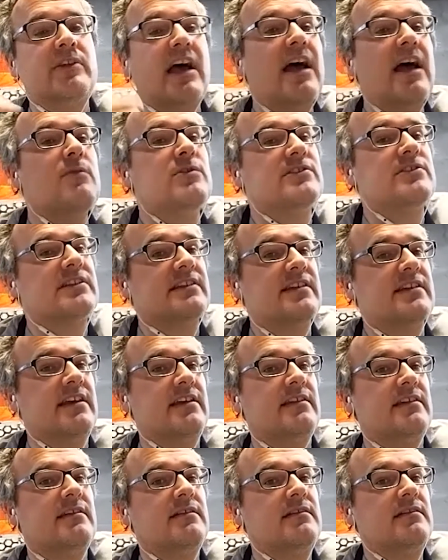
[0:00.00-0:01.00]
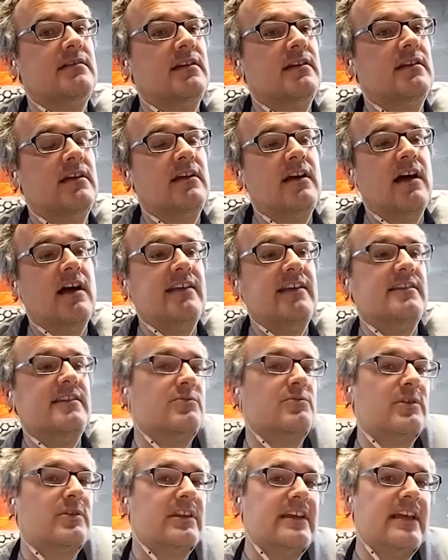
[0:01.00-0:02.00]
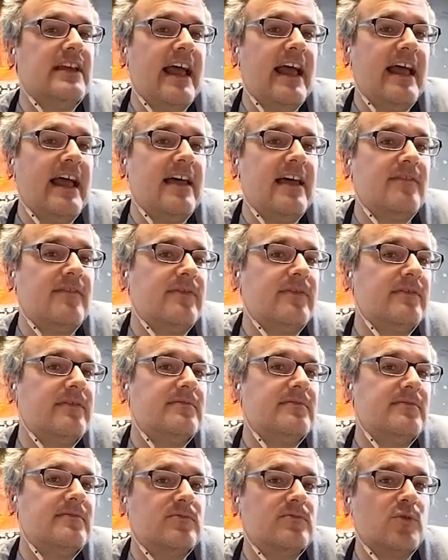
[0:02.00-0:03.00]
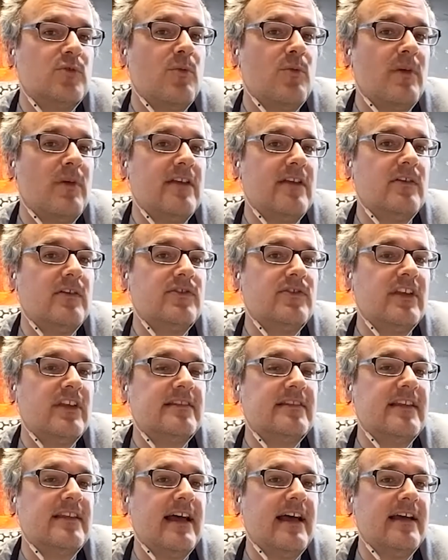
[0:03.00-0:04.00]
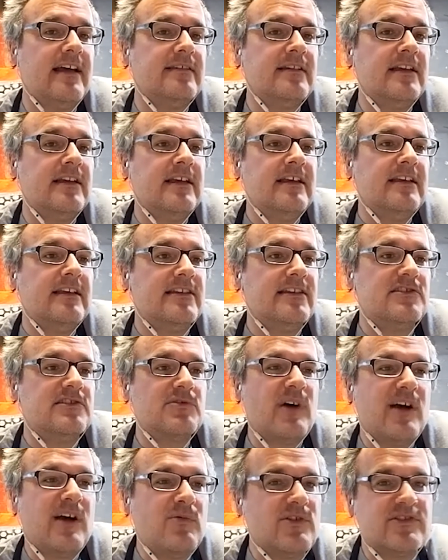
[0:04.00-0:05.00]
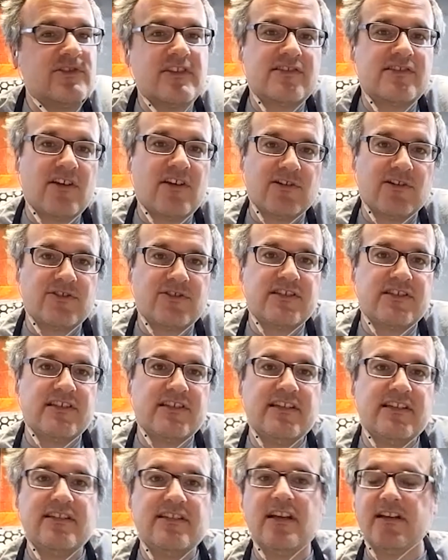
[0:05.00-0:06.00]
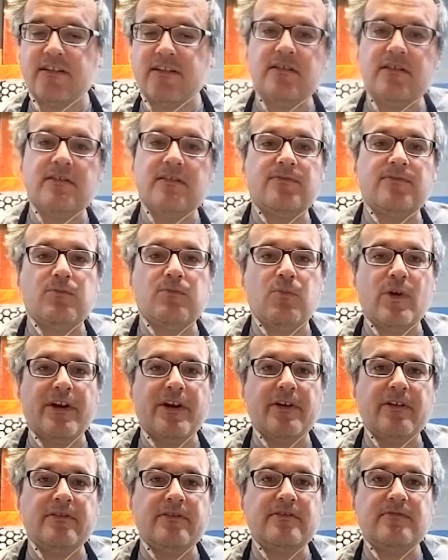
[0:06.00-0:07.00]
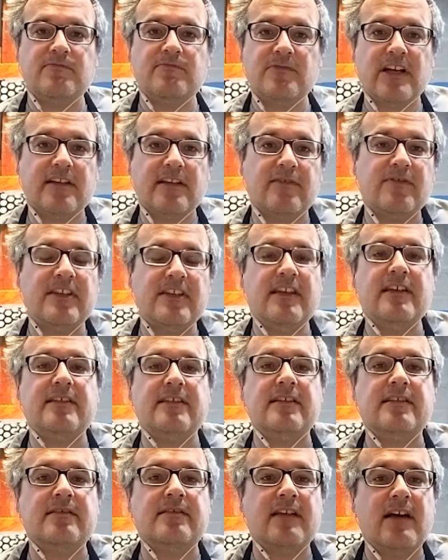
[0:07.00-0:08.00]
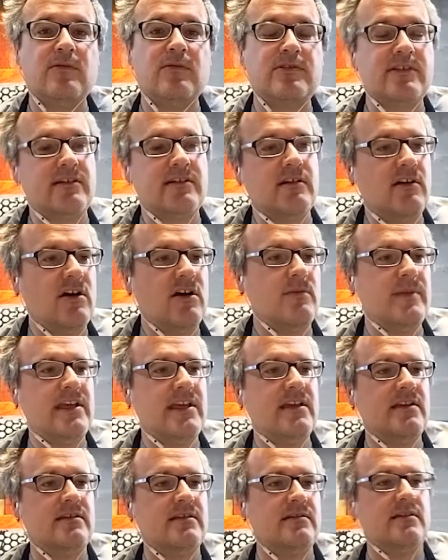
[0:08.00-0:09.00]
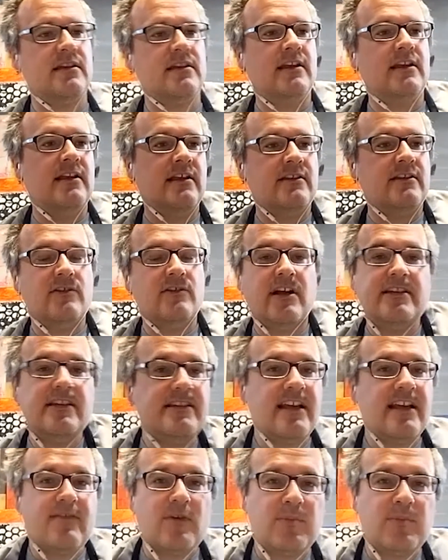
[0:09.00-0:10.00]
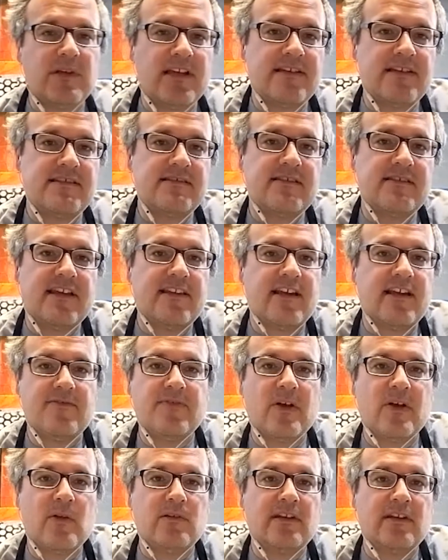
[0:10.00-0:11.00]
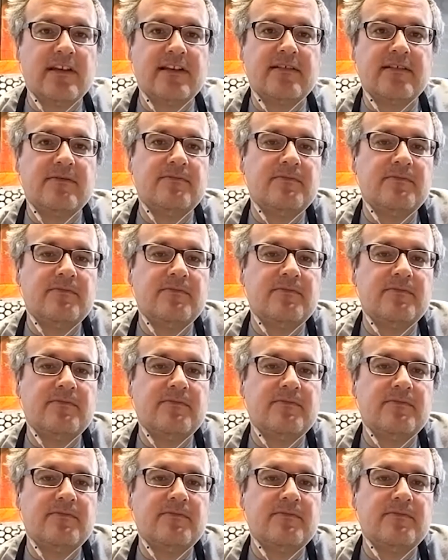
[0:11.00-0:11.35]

I was a kid, I didn't really have role models like that. And so I was this artsy kind of weird kind of kid. And I was like, oh man, you know, I didn't have a place that I felt like,